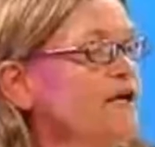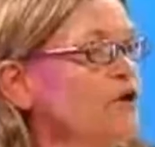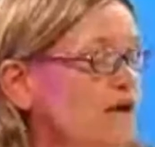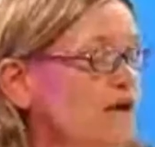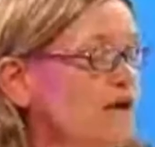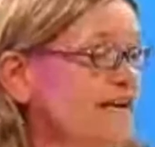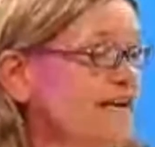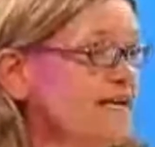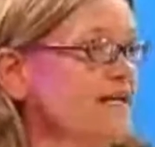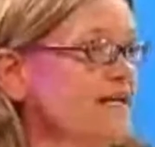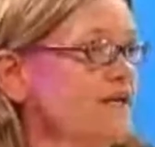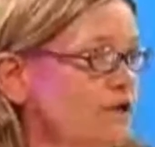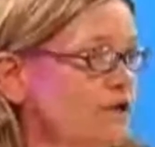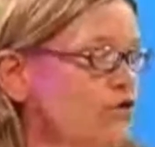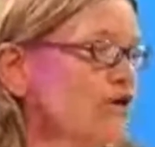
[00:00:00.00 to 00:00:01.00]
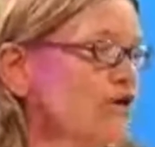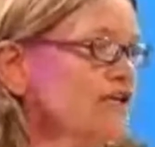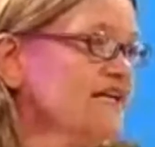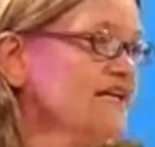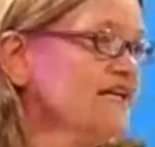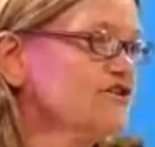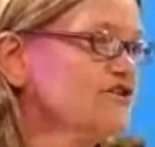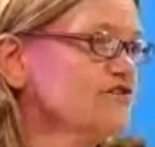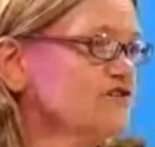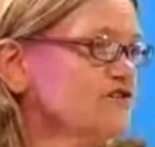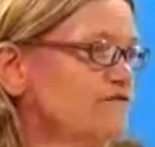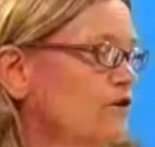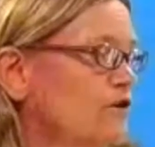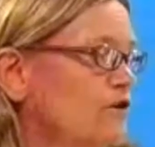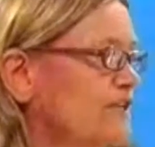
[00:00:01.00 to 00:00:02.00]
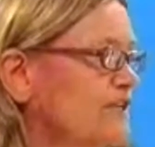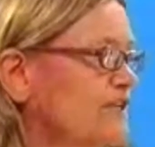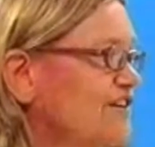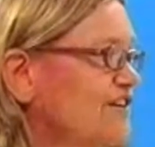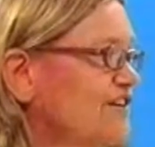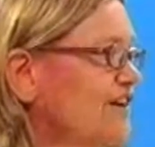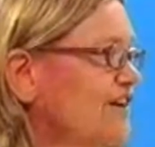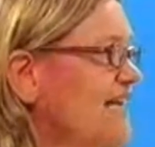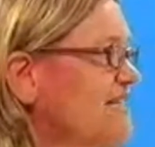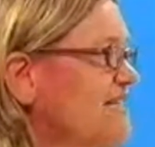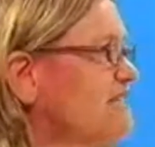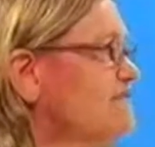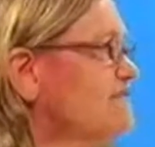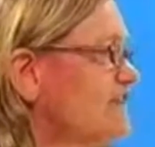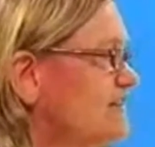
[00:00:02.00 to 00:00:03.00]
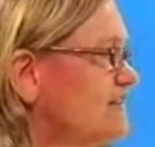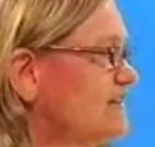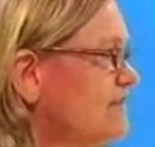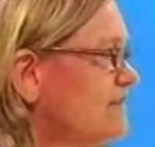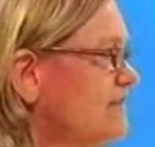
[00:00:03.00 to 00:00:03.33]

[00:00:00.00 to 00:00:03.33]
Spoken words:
win local elections the following year, and it failed.